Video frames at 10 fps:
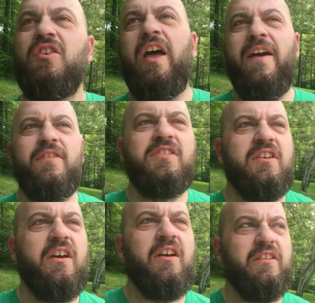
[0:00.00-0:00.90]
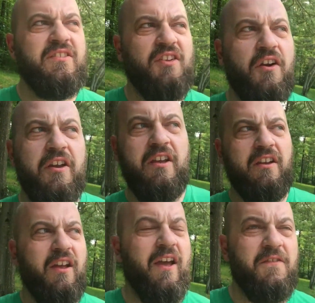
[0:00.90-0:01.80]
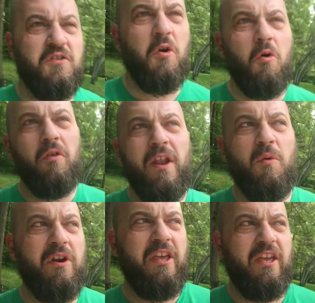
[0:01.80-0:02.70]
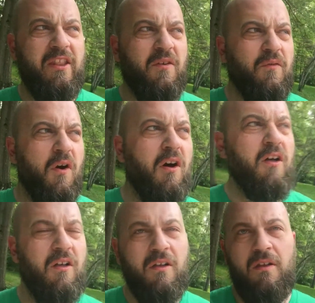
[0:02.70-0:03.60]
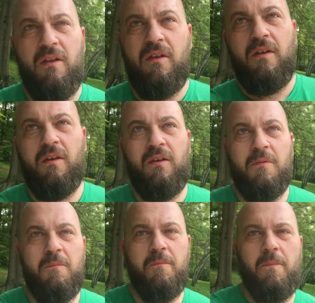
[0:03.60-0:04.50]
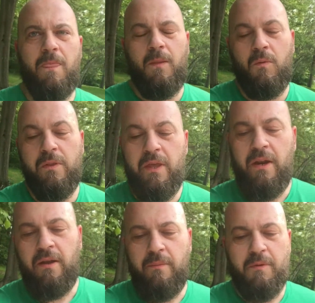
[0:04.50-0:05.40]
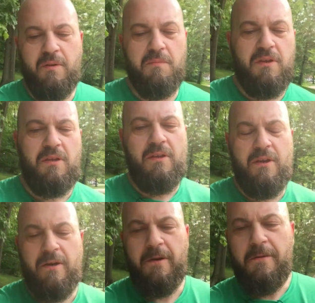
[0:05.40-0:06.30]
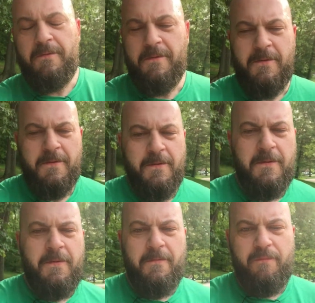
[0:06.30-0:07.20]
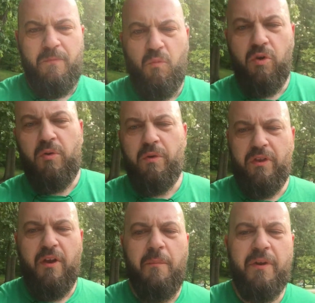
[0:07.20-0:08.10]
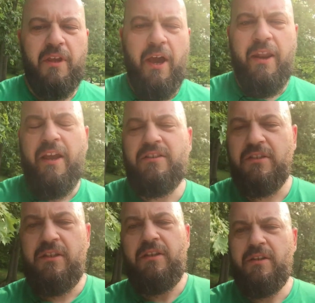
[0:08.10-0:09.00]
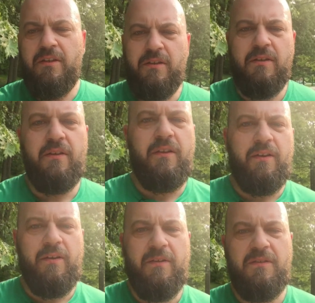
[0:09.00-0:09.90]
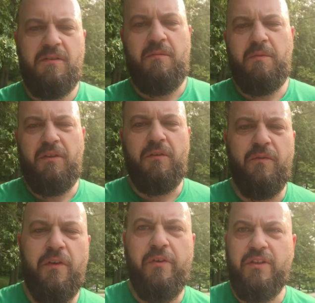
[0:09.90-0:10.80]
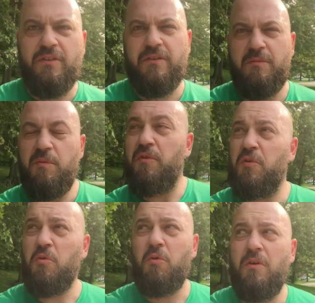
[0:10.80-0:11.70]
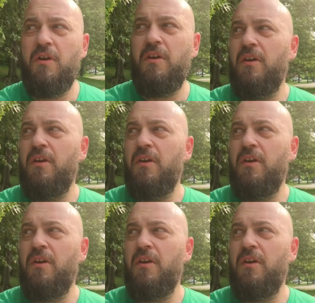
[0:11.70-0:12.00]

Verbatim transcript: So I have this, uh, this target, I have this goal that I want to hit in the fall. Um, one that I'm going to be uh, working with the company on actually. Uh, it's going to be a little fundraiser it's going to be pretty cool.